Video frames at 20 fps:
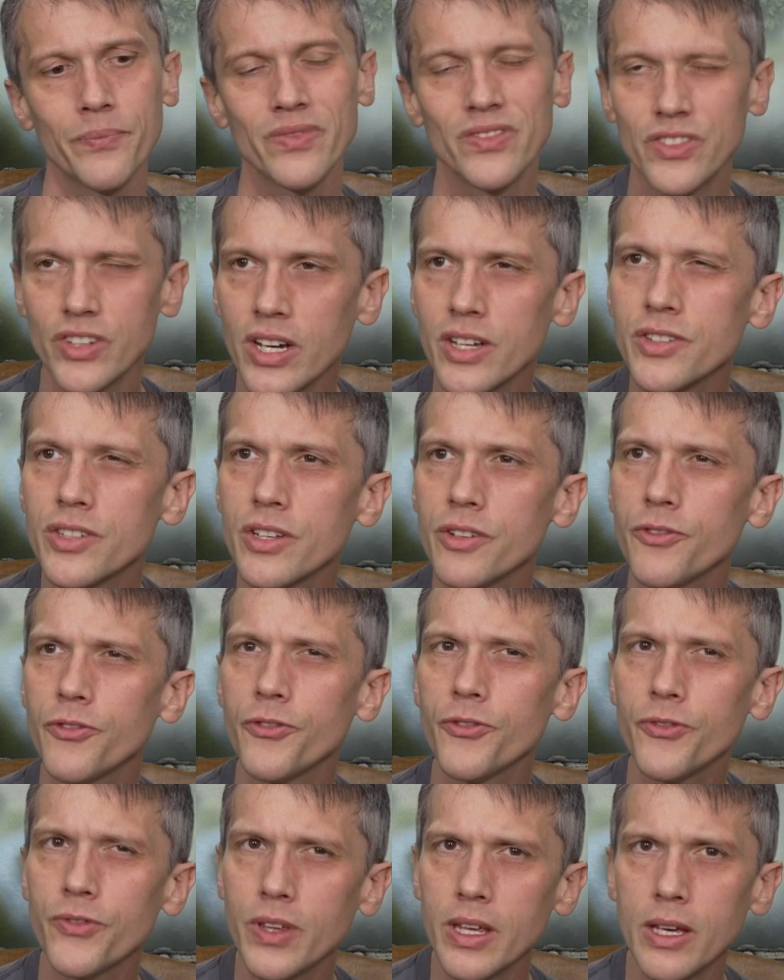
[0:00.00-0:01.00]
Does it
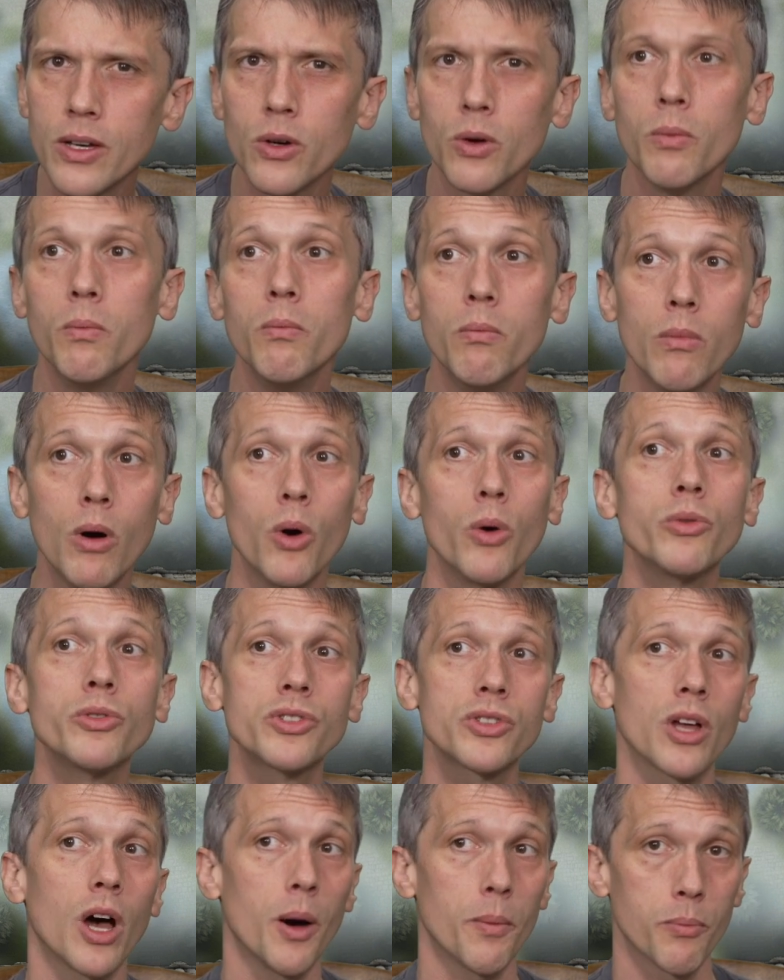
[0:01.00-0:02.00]
feel
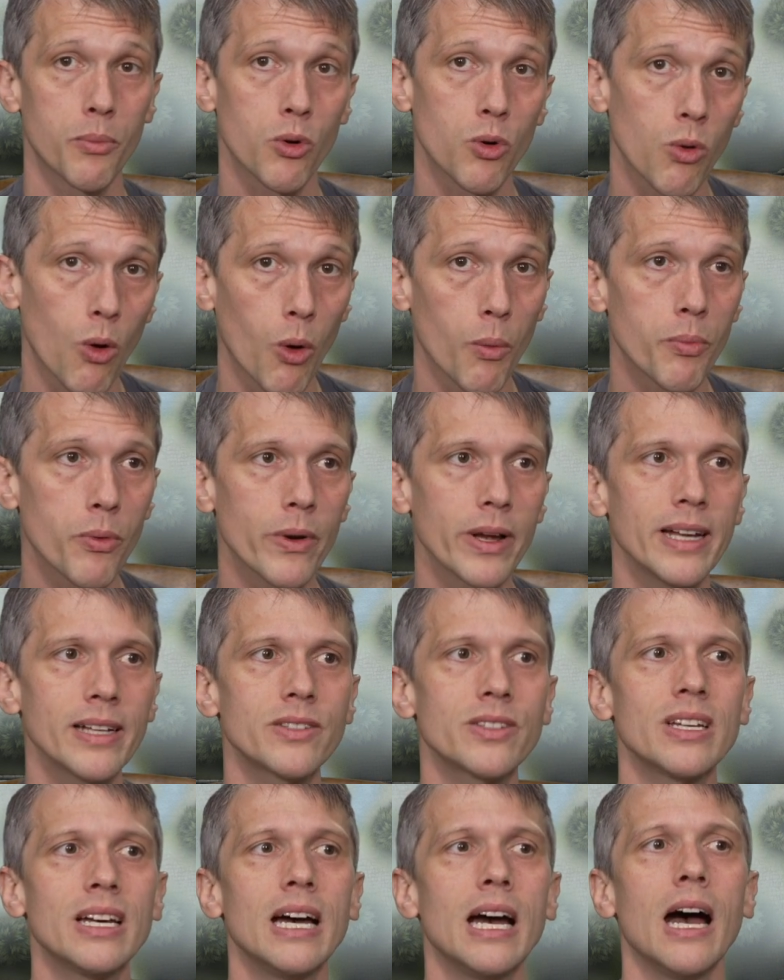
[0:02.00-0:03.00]
most
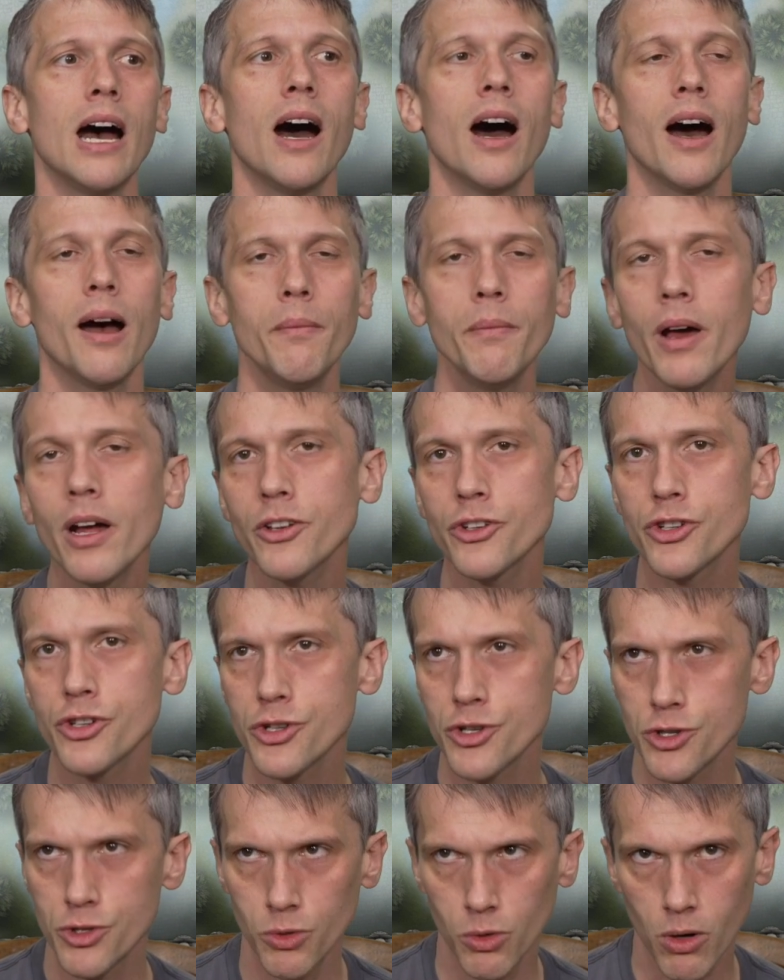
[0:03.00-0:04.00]
appropriate? I'm not
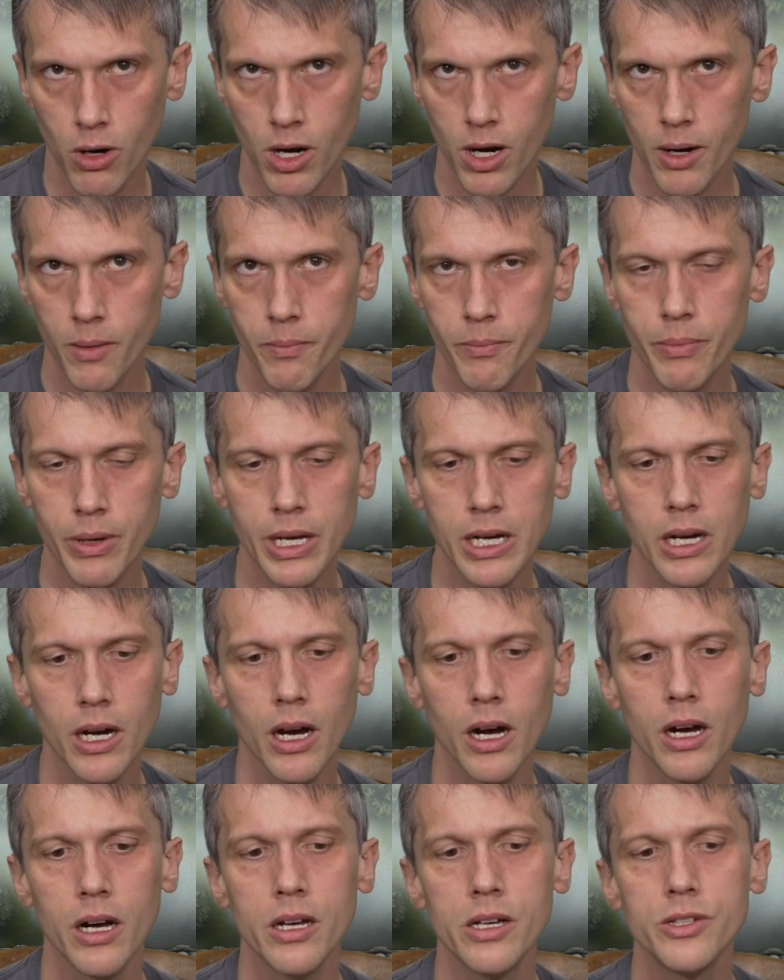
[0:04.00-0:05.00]
sure,
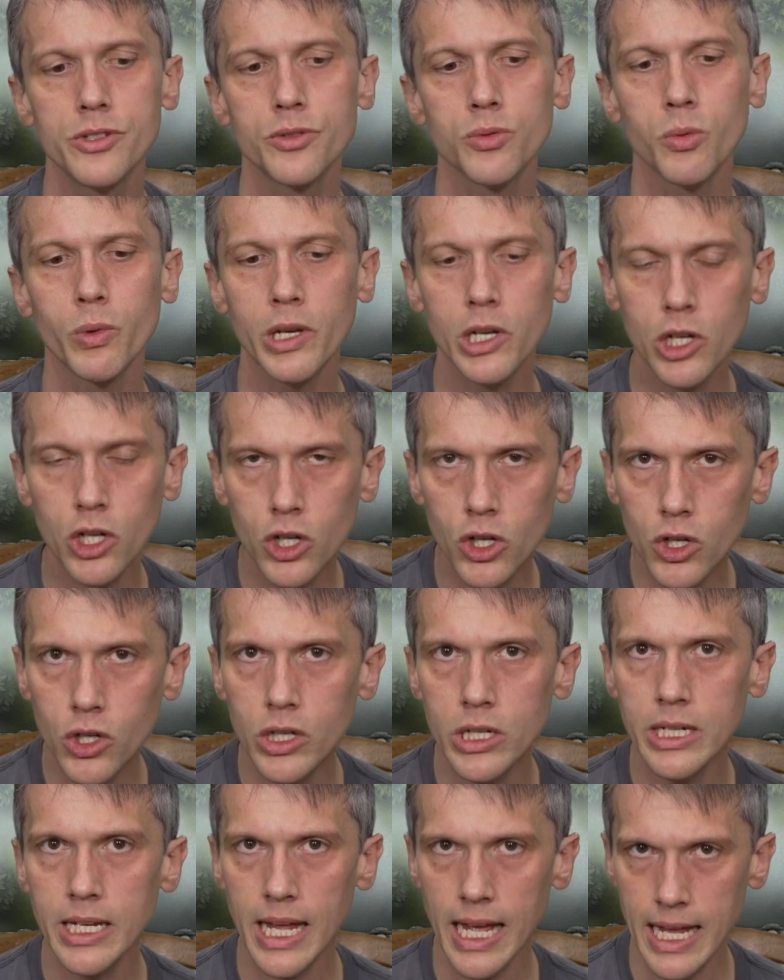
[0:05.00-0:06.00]
because we
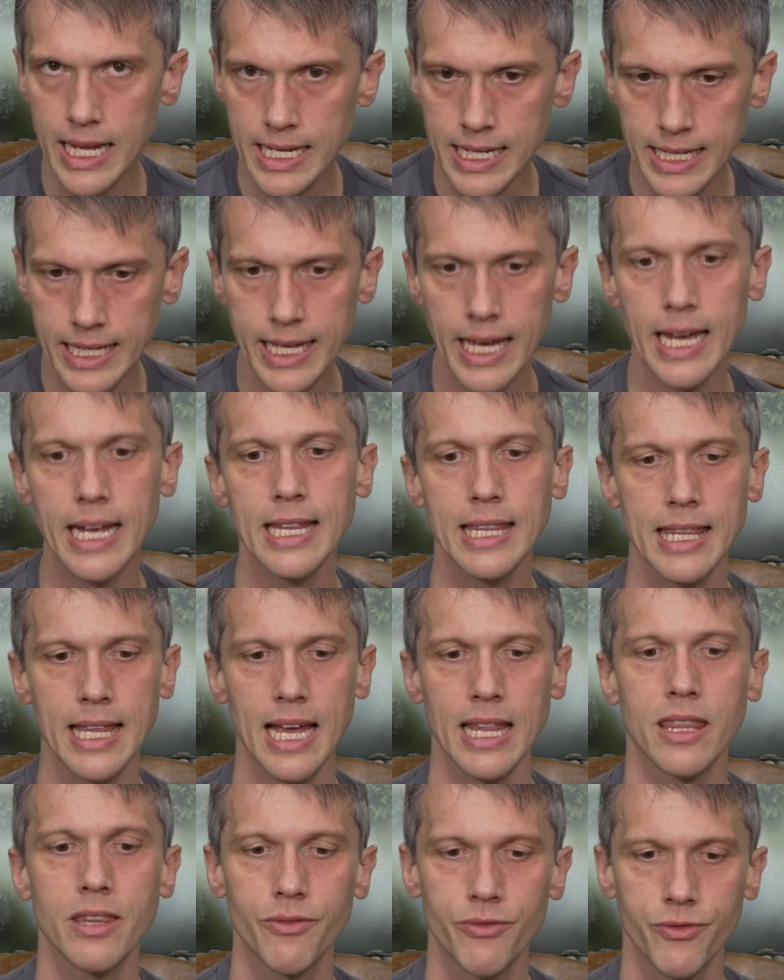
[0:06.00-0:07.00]
could indicate
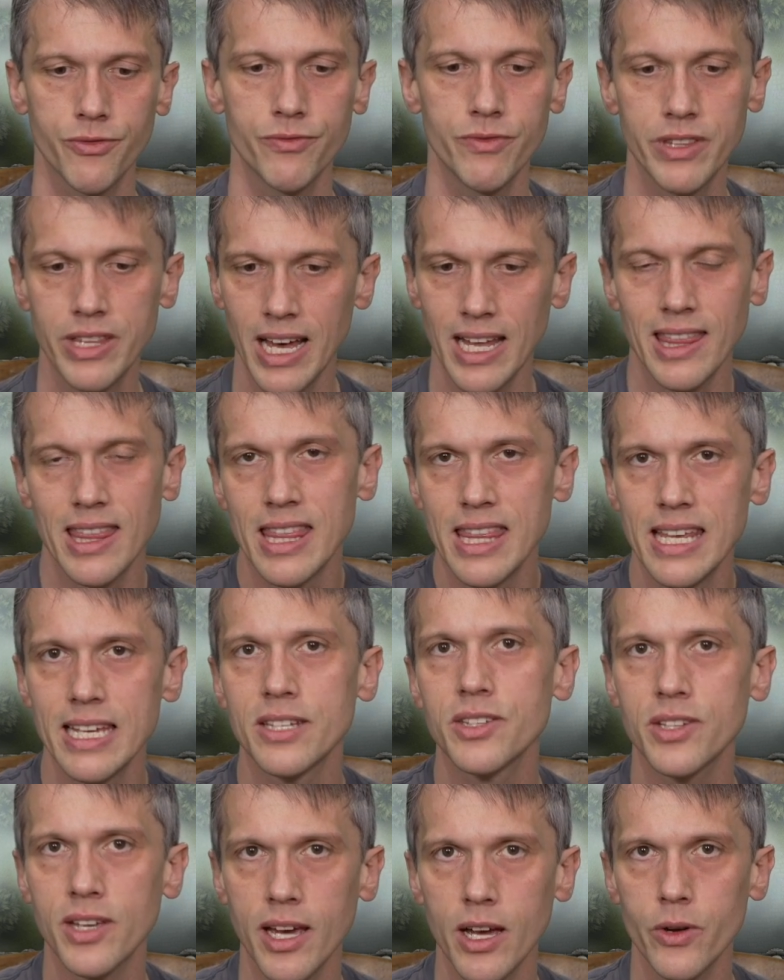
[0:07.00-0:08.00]
that
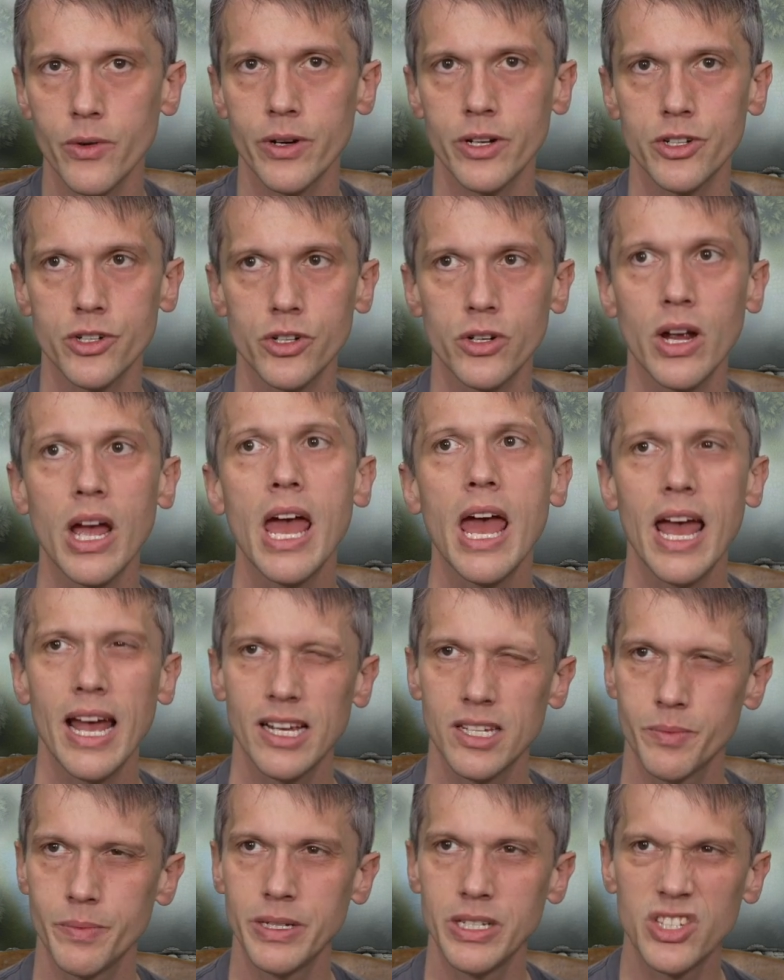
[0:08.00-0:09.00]
this character
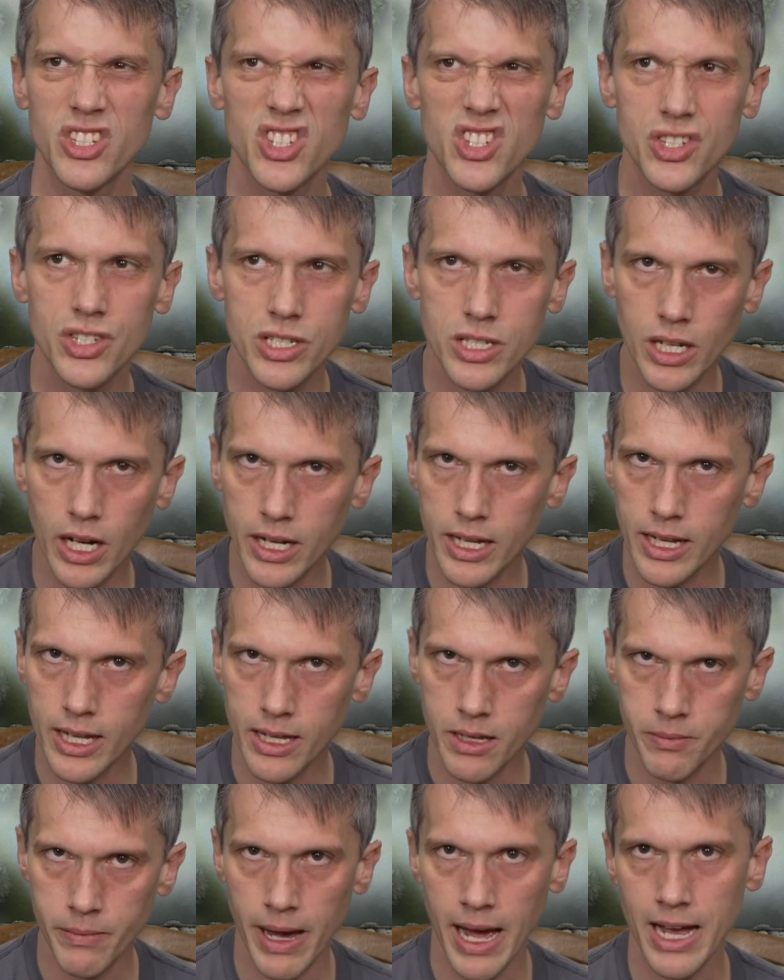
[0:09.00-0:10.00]
has been
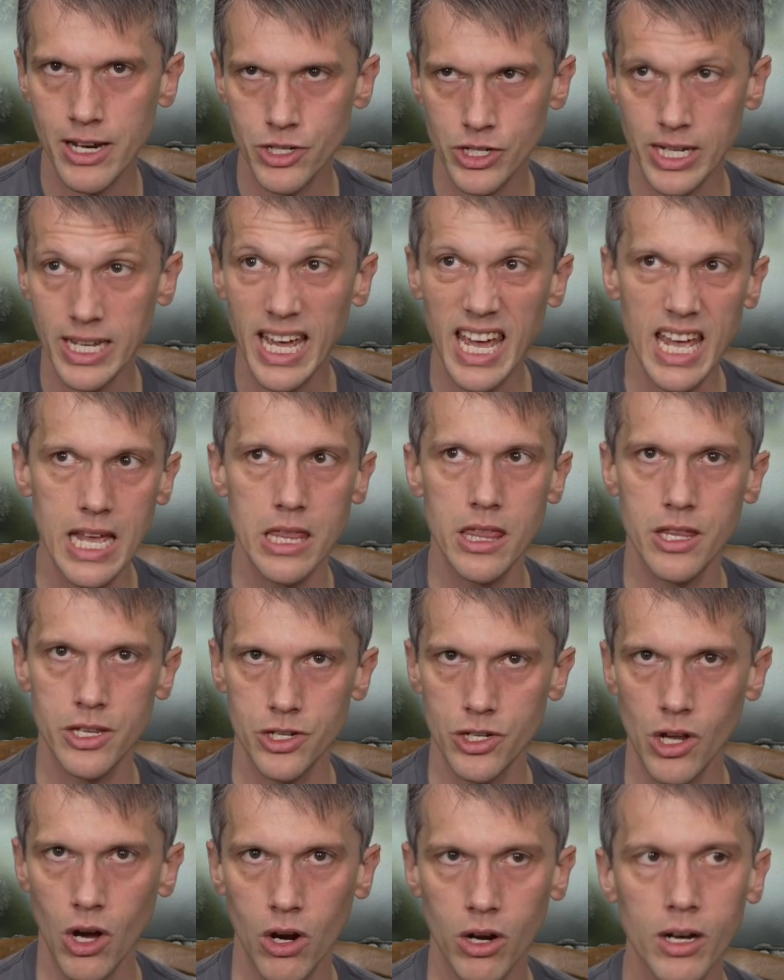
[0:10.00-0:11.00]
studying magic in the
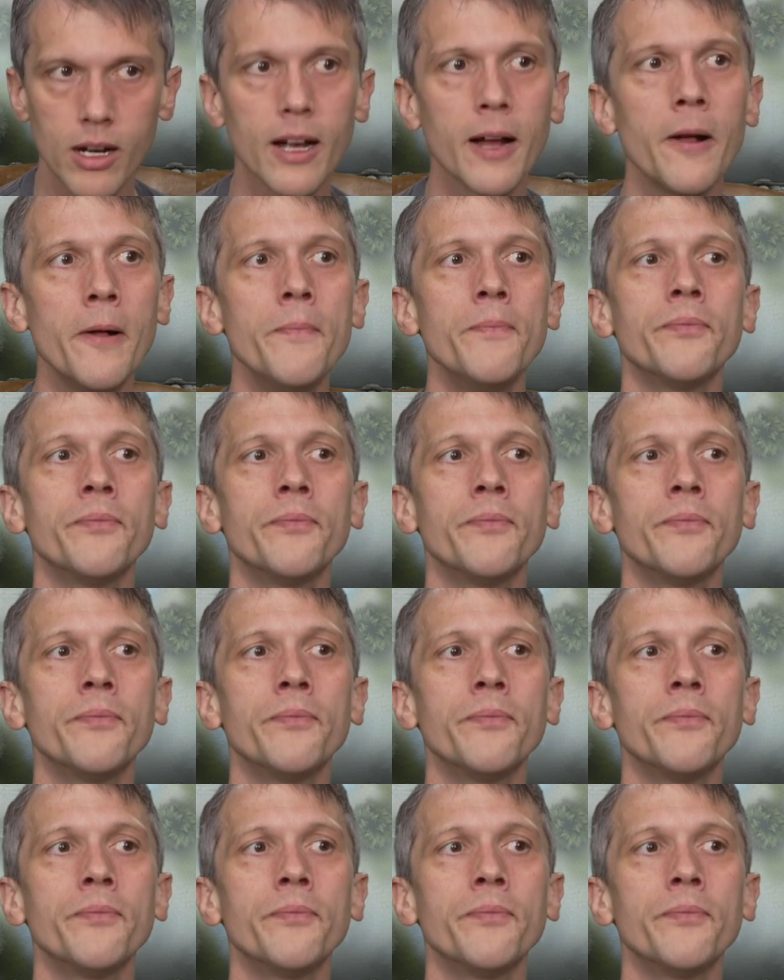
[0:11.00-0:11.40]
dark.